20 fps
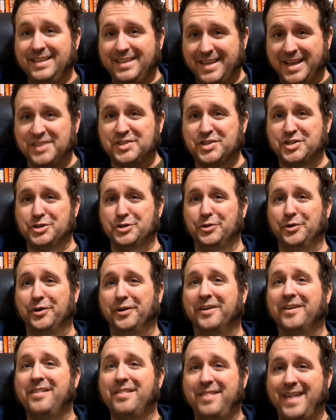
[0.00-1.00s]
Yes,
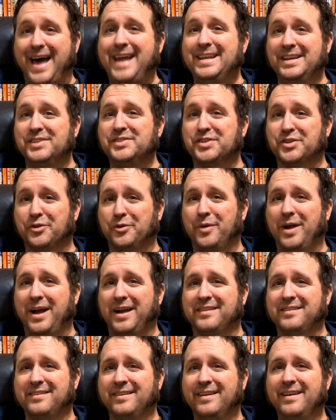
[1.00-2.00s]
Shooter, that is
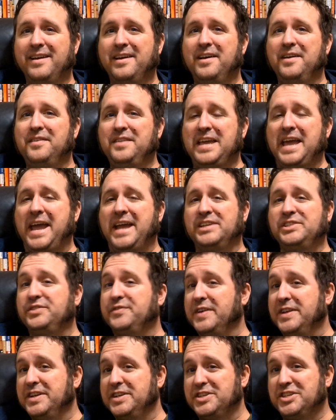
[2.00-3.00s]
correct. The
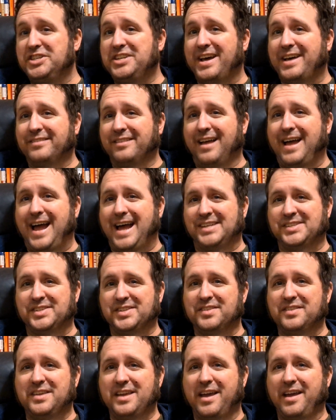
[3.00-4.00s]
A's finished dead
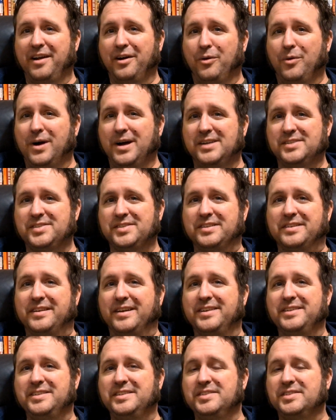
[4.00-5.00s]
last in the AL West in
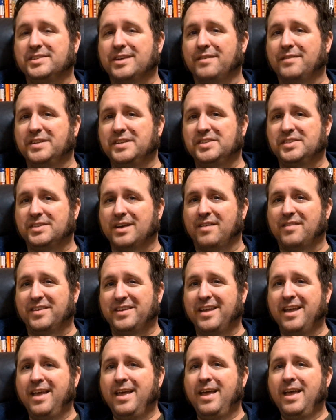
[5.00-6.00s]

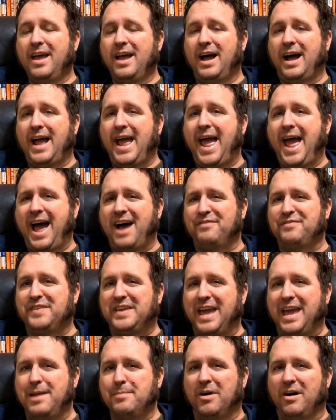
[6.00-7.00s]
1977, a half
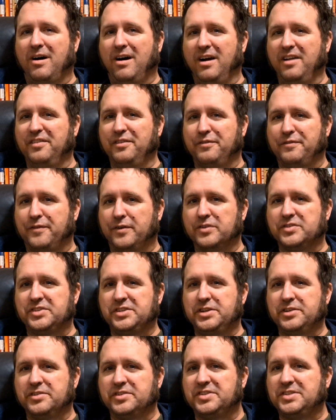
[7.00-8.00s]
game behind the
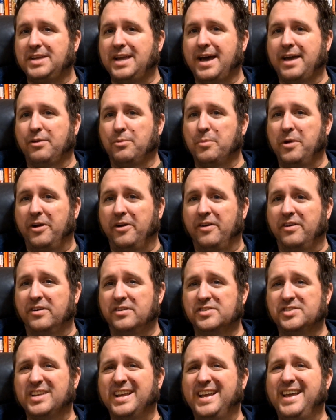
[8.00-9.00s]
first-year Seattle
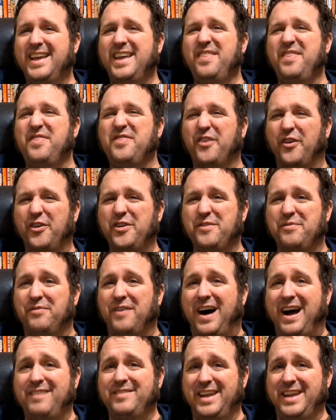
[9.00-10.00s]
Mariners, and
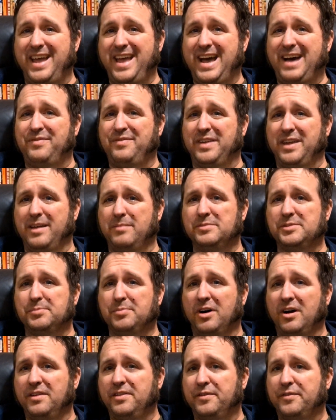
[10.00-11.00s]
35.5 games
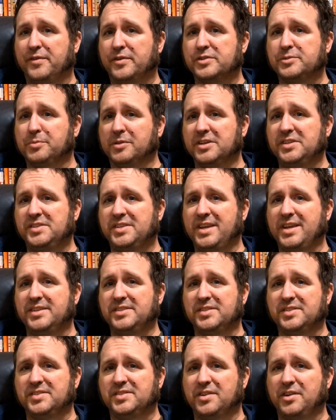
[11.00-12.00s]
behind the first-place
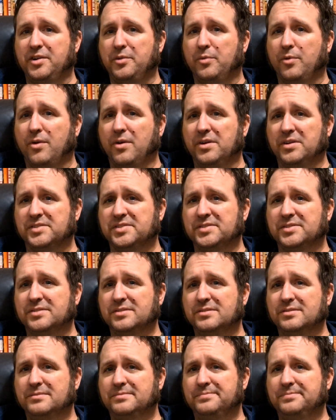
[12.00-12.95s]
Kansas City Royals.